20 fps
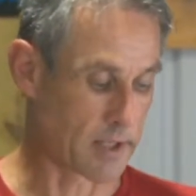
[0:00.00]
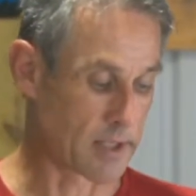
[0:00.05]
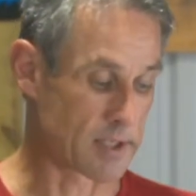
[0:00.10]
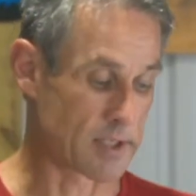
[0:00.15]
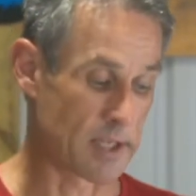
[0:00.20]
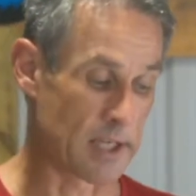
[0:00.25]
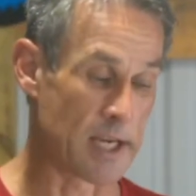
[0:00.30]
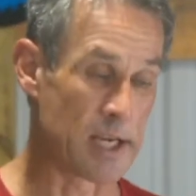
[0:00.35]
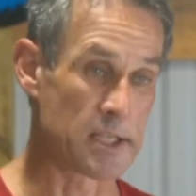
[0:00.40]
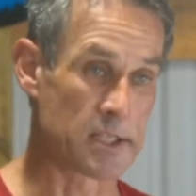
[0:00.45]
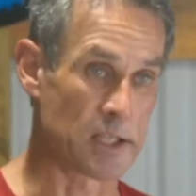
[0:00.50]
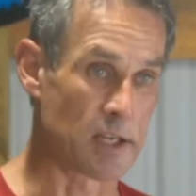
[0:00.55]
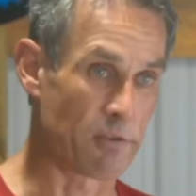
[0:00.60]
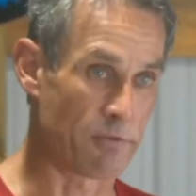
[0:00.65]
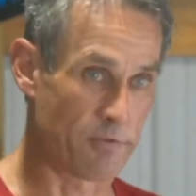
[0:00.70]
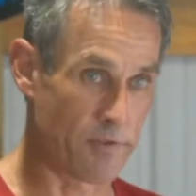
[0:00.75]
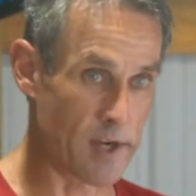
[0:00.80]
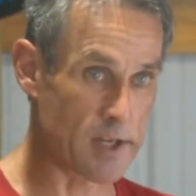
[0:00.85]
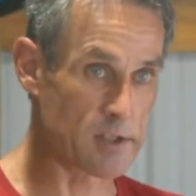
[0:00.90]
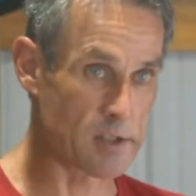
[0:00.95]
this easy to
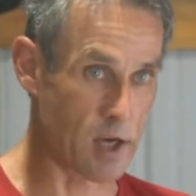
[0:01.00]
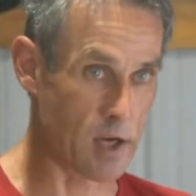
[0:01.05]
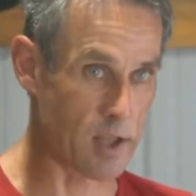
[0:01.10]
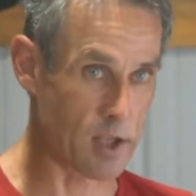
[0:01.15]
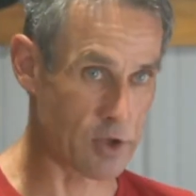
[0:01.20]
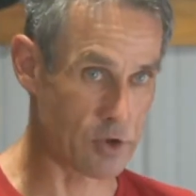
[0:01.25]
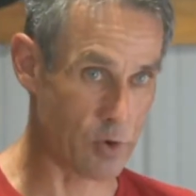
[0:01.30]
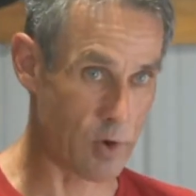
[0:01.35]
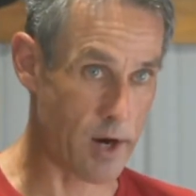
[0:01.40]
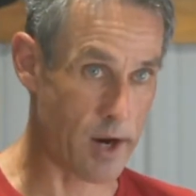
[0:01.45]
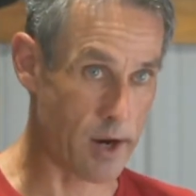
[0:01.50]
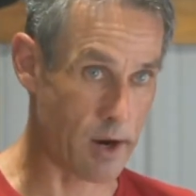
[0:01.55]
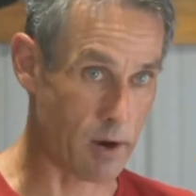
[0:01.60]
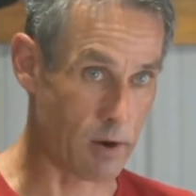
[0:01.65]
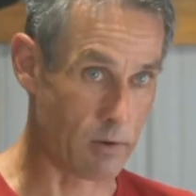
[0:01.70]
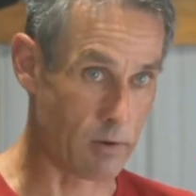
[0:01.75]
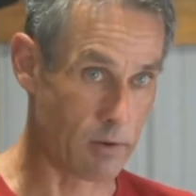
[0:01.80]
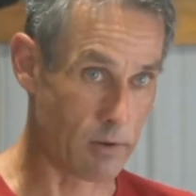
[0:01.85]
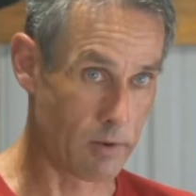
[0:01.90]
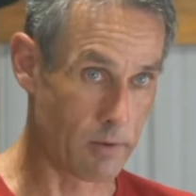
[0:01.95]
fix on the
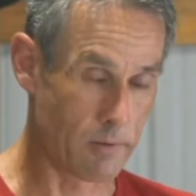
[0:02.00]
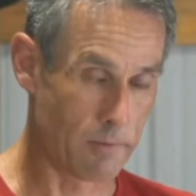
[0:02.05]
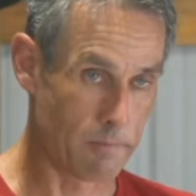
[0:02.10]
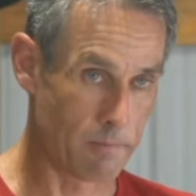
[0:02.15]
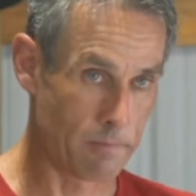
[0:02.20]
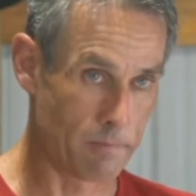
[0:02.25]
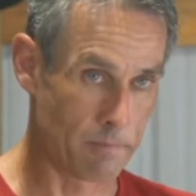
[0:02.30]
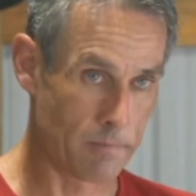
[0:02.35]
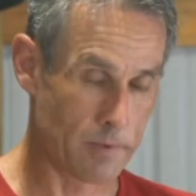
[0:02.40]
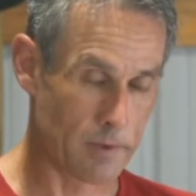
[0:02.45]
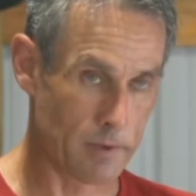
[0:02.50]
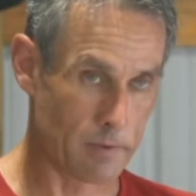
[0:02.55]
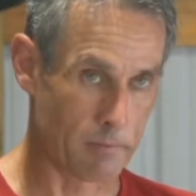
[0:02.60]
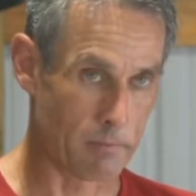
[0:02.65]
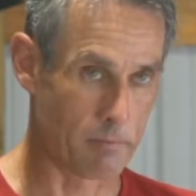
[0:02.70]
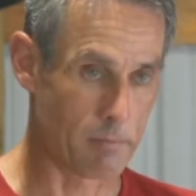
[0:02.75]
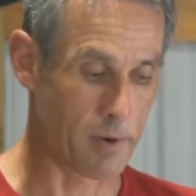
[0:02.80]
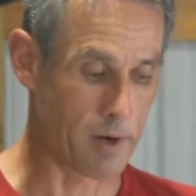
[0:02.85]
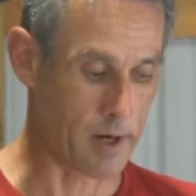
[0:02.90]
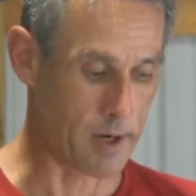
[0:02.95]
trail,
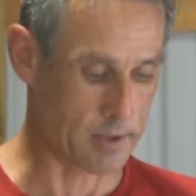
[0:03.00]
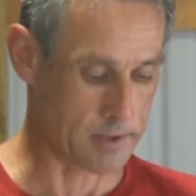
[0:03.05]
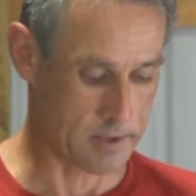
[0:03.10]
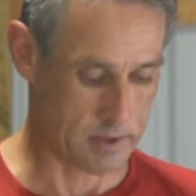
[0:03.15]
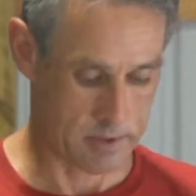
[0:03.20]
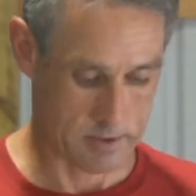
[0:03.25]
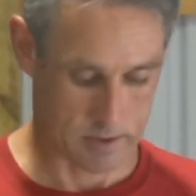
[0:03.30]
but